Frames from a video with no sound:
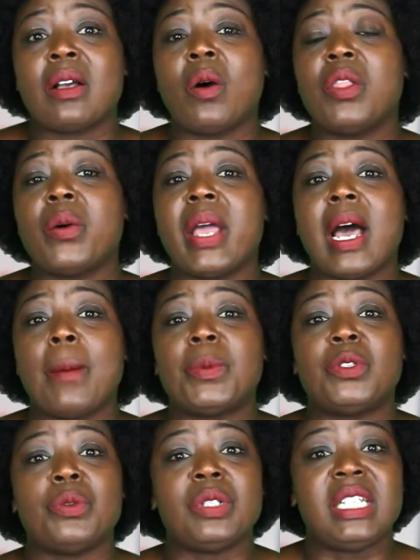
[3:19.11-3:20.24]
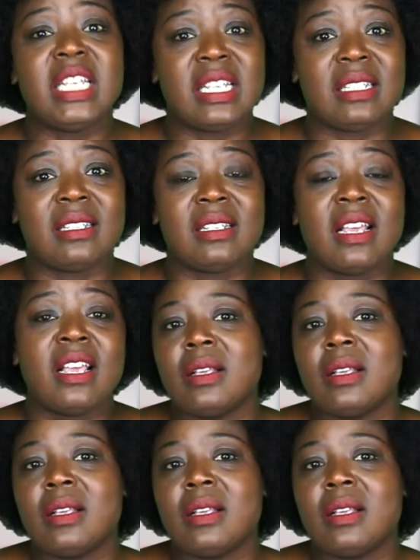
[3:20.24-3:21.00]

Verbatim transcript: all the way up to D's.